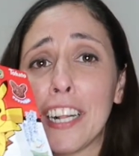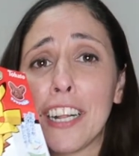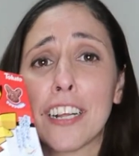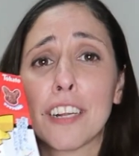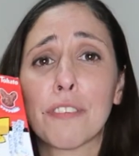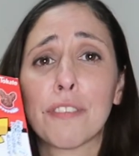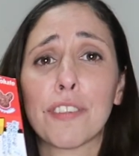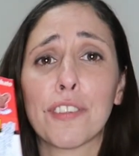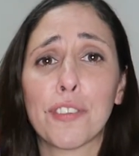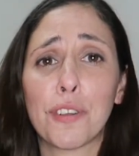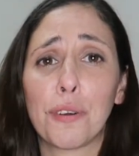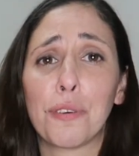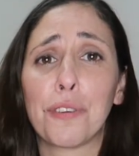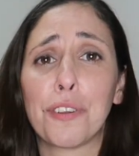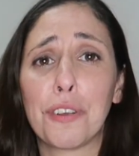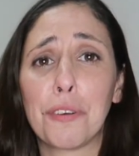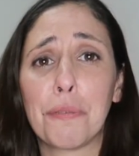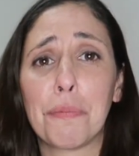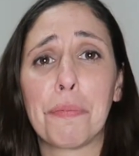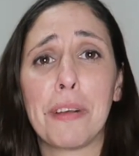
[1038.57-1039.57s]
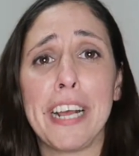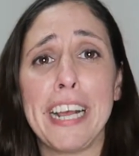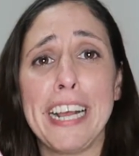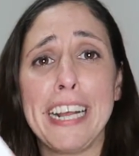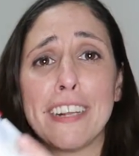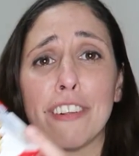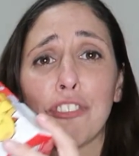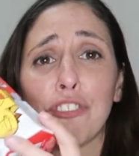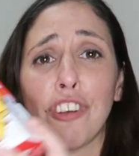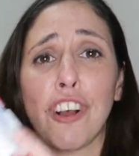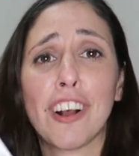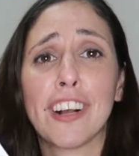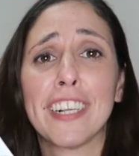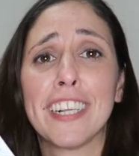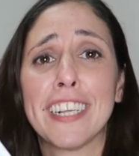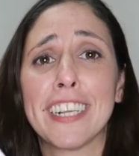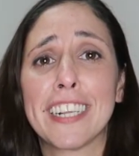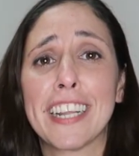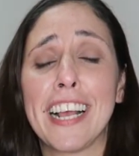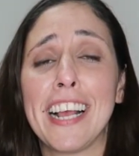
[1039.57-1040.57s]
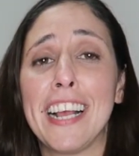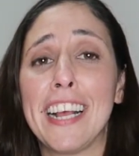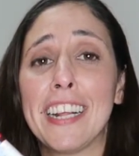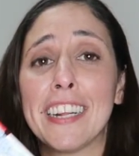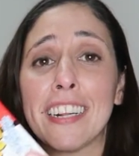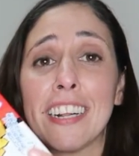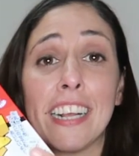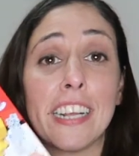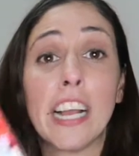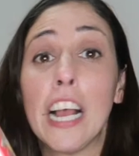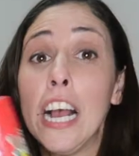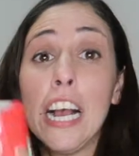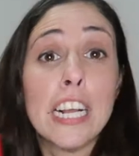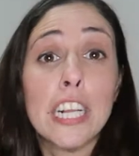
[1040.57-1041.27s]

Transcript: a lot of sodium and chocolate and like